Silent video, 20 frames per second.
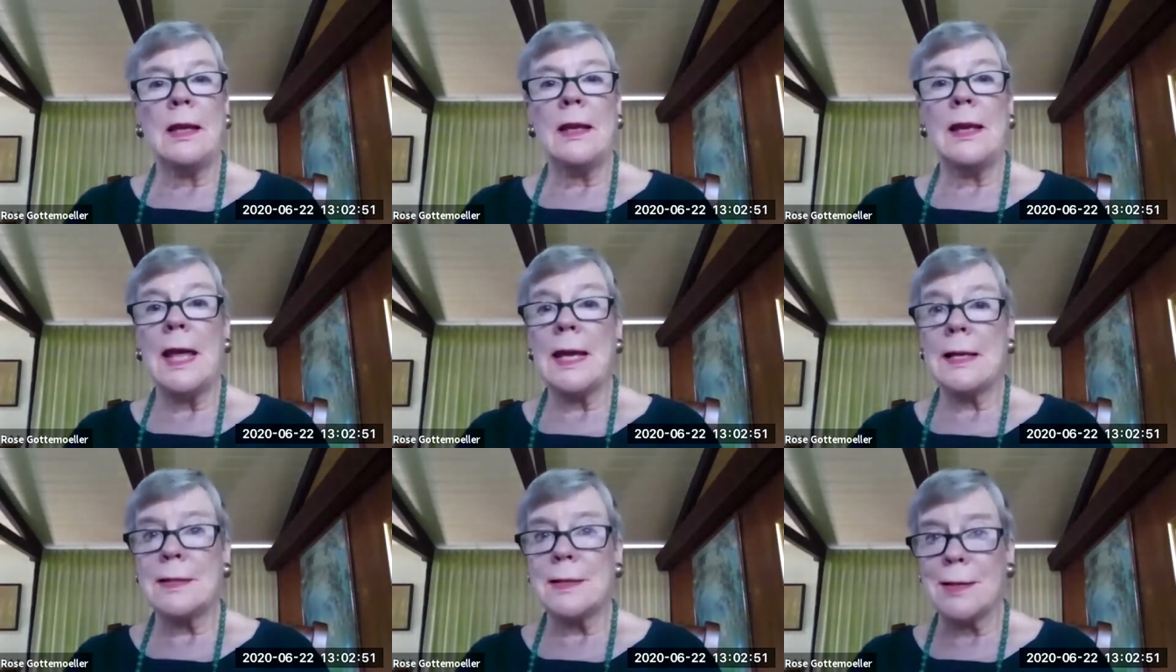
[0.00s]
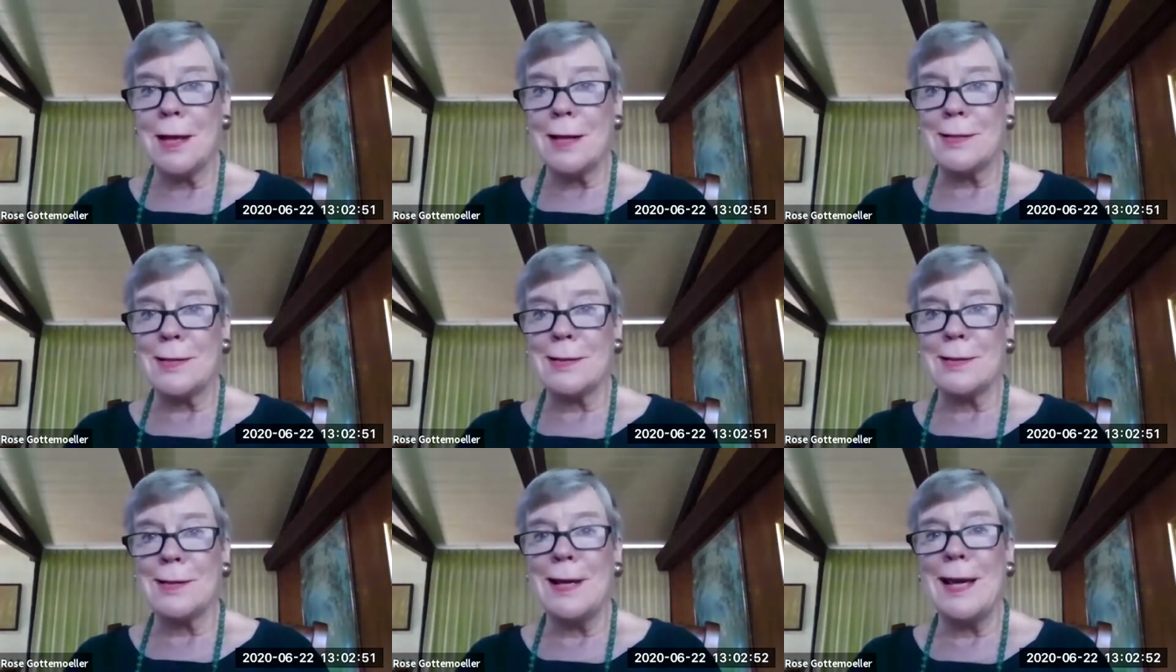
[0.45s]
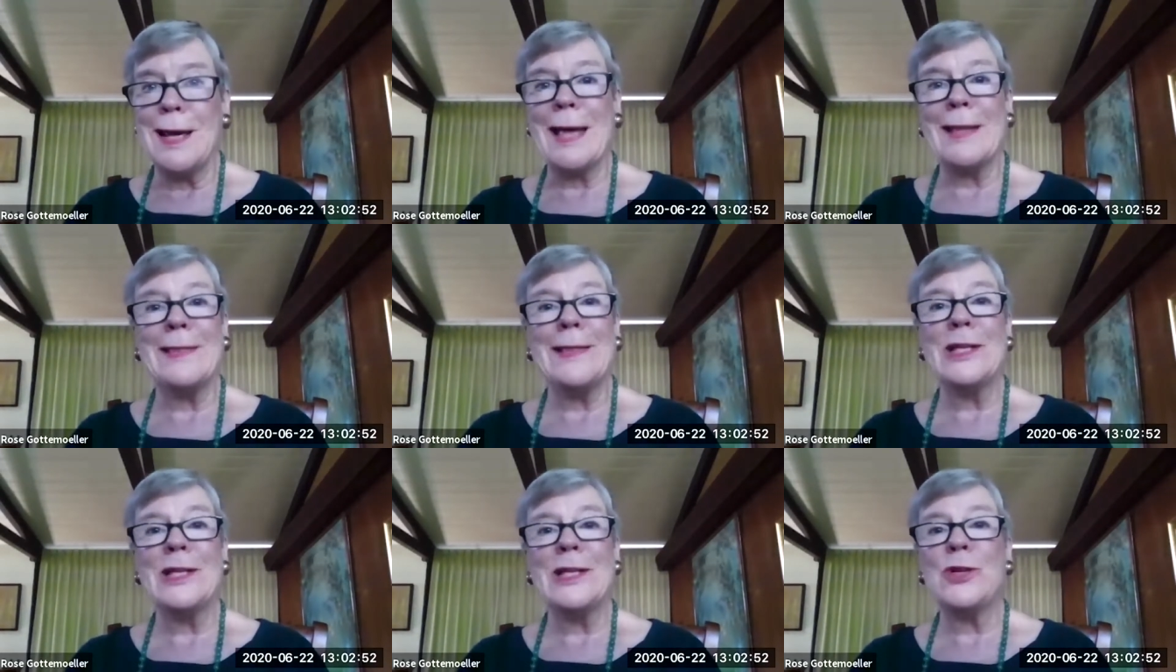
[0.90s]
Next lesson,
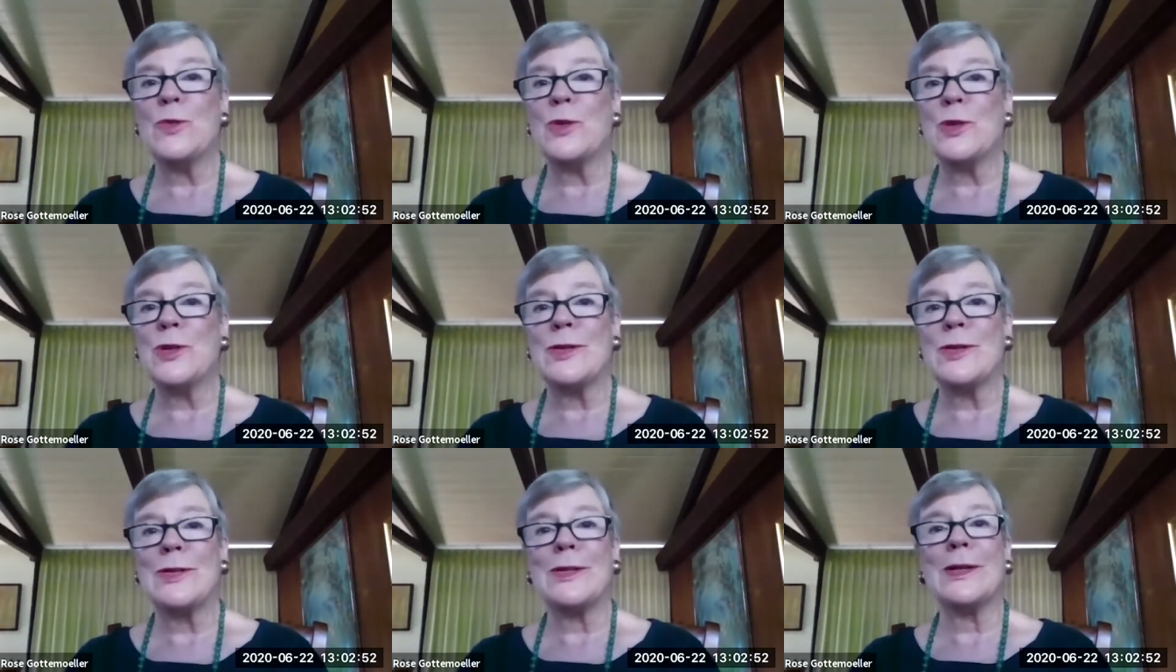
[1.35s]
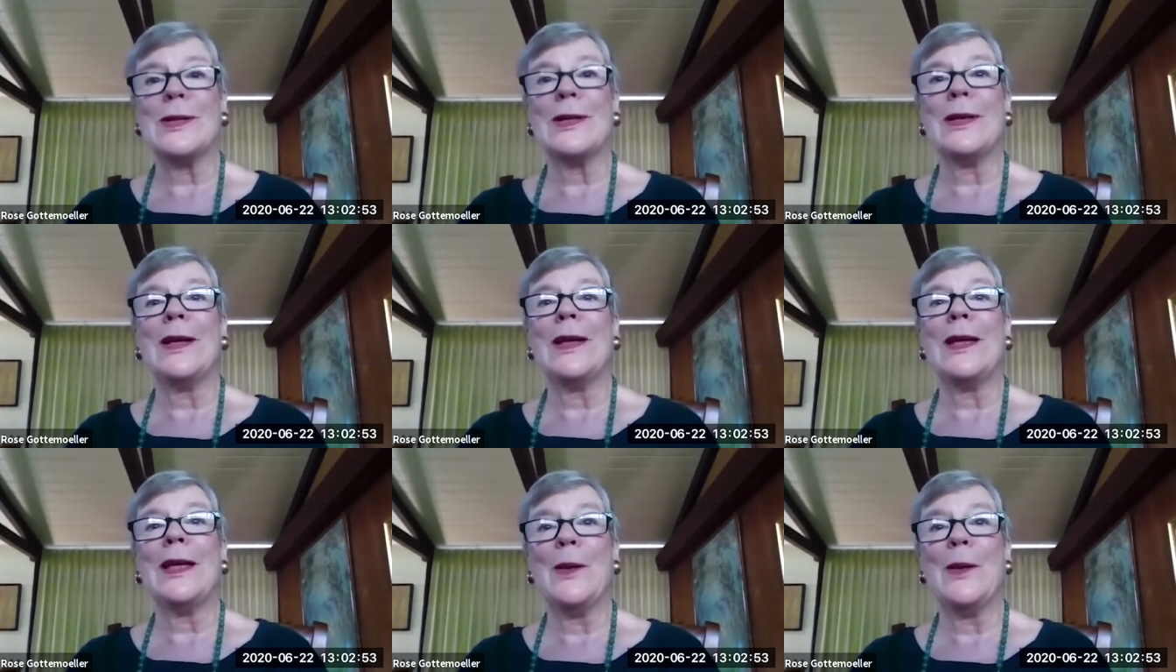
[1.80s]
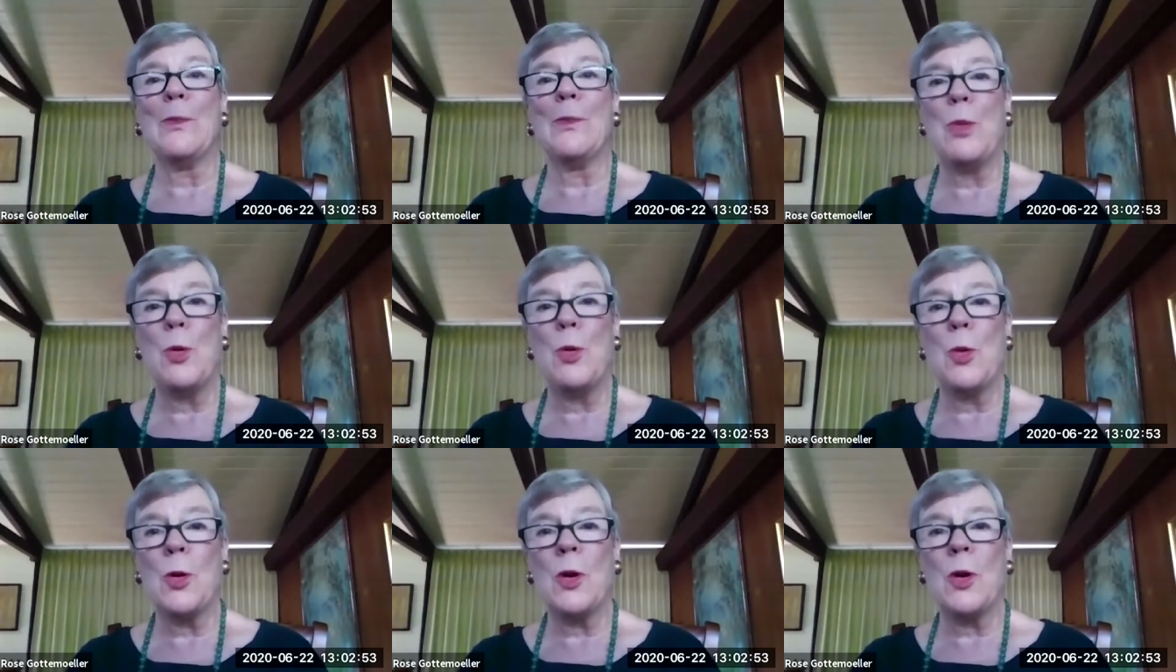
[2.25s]
and this was
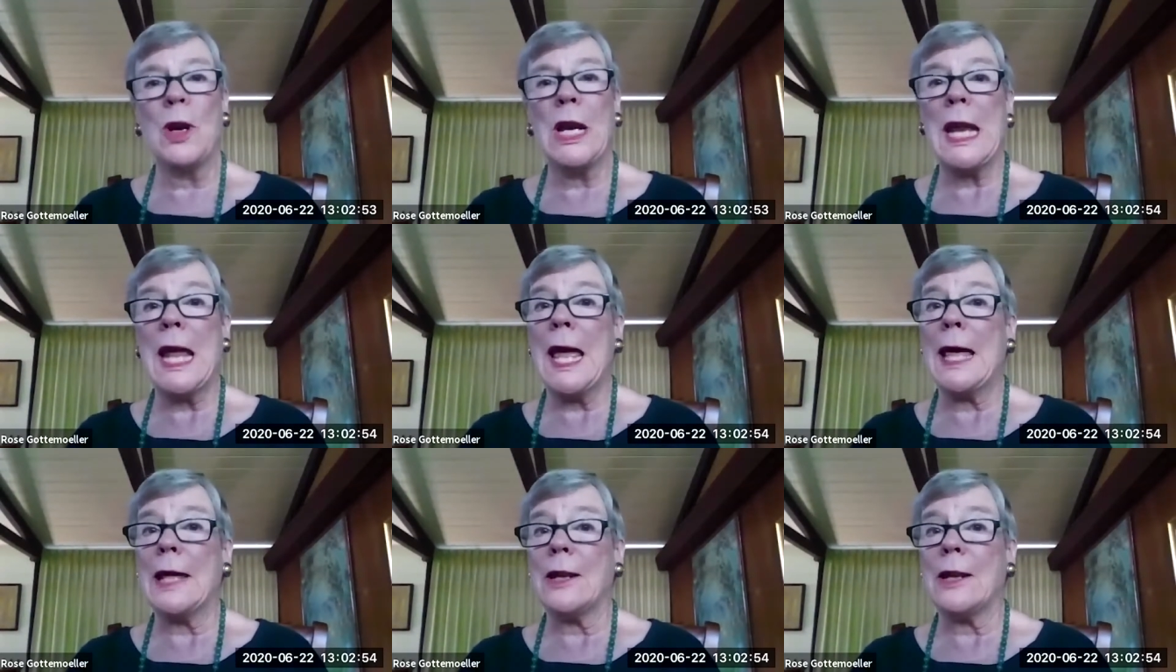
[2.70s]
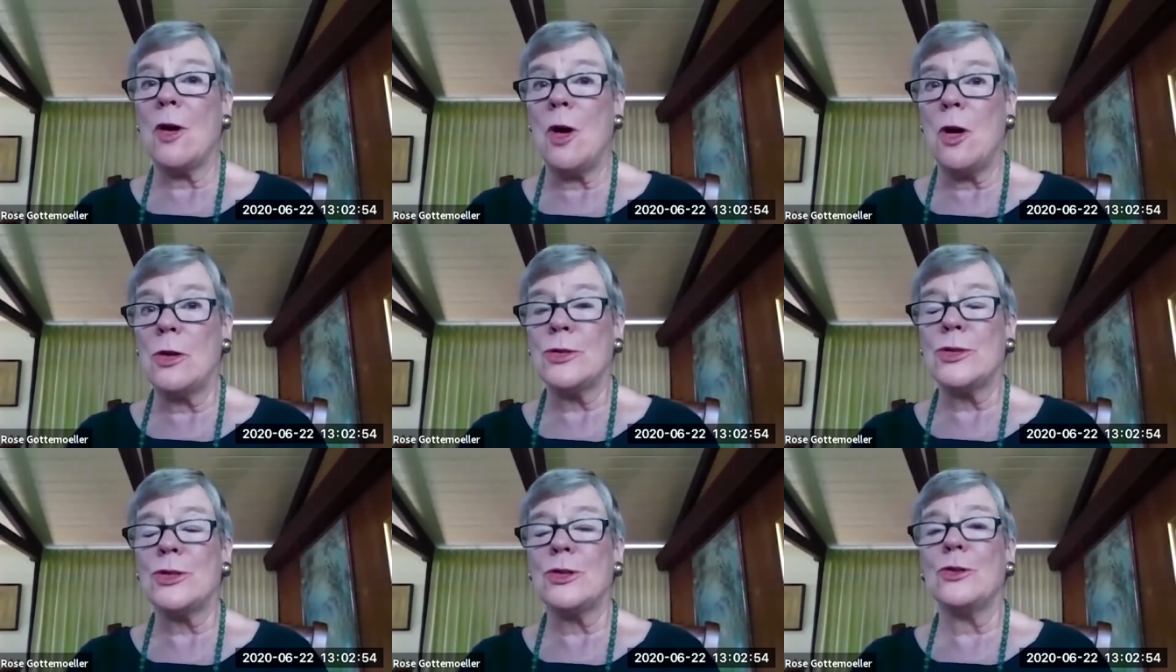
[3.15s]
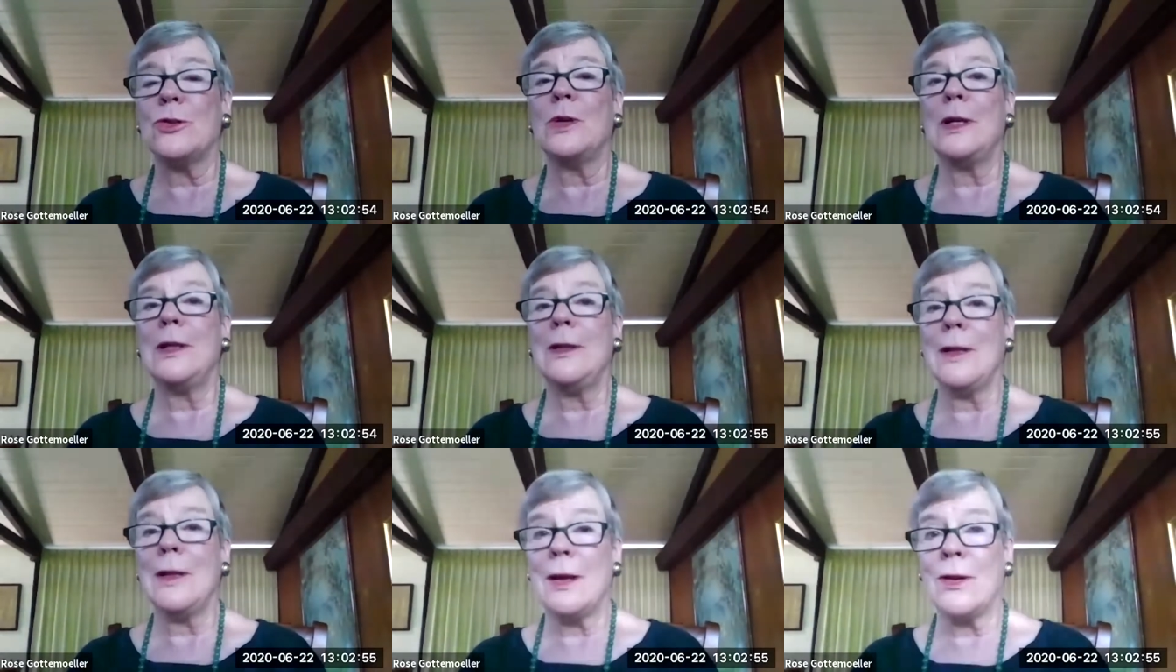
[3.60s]
important and also
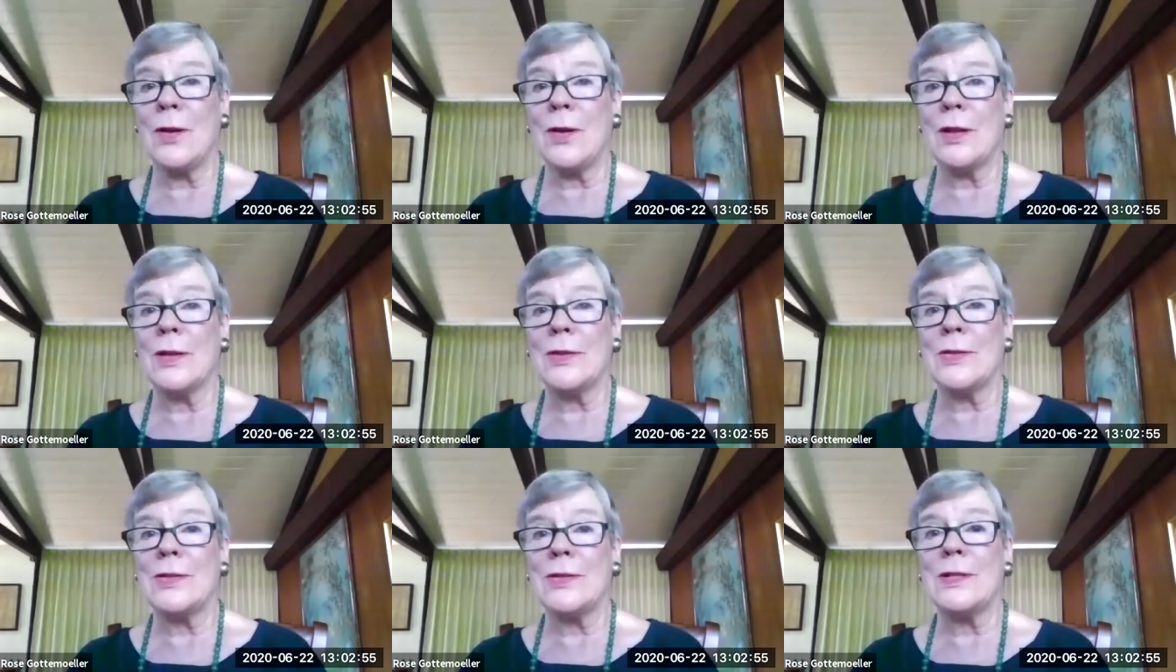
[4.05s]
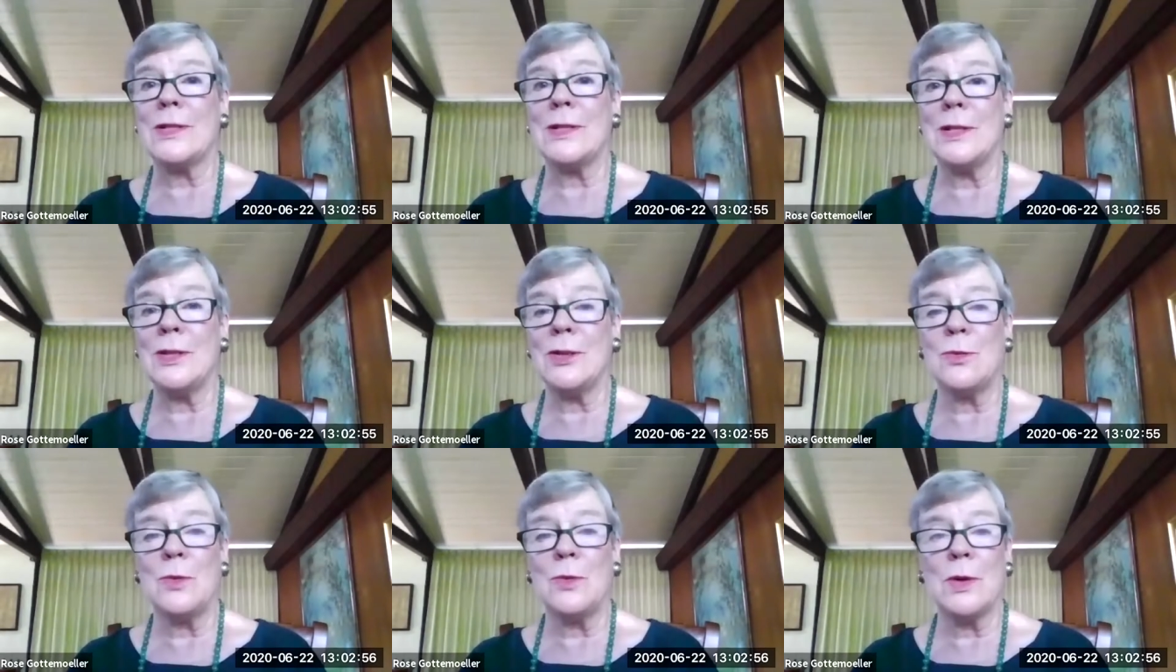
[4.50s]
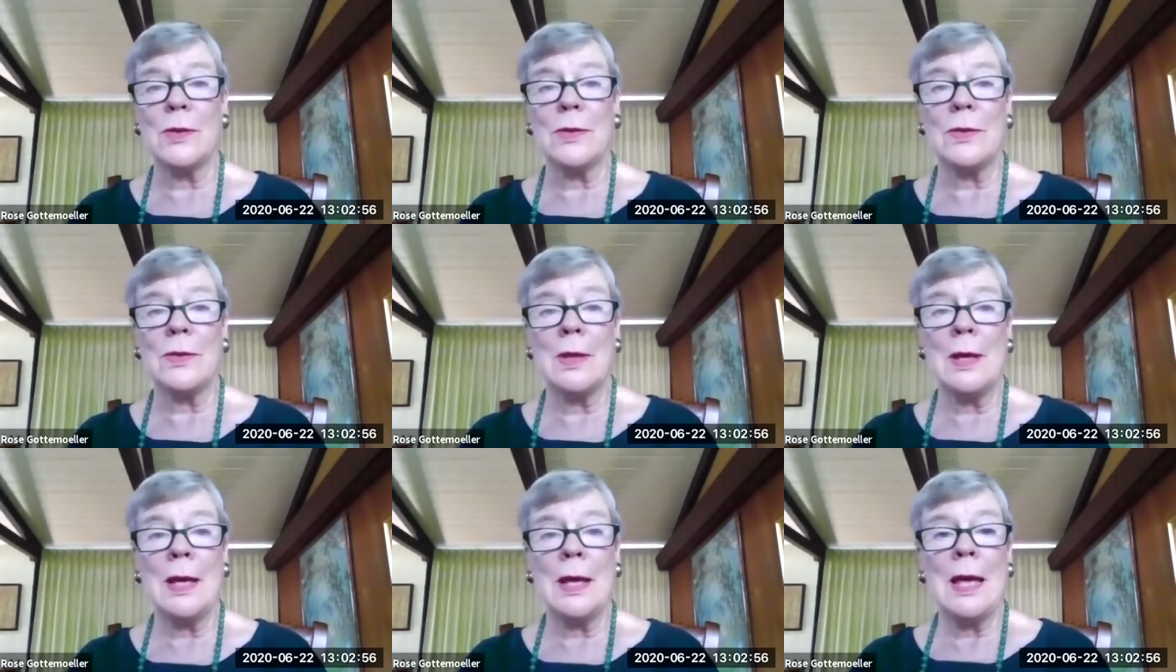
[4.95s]
hilarious to deal
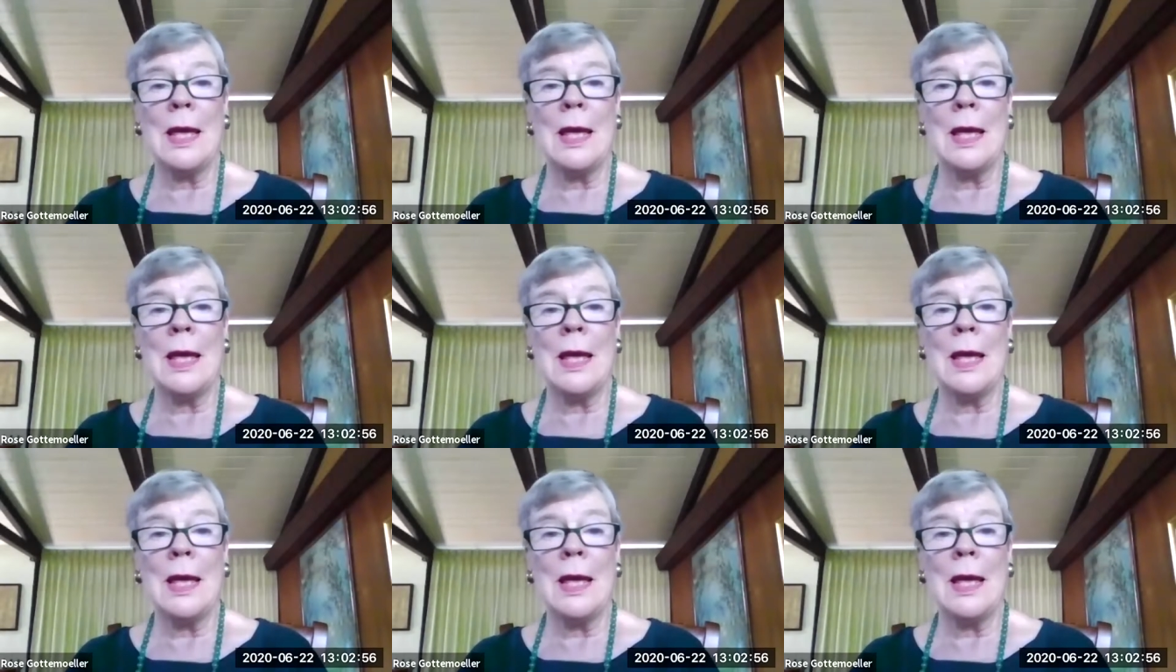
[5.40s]
with.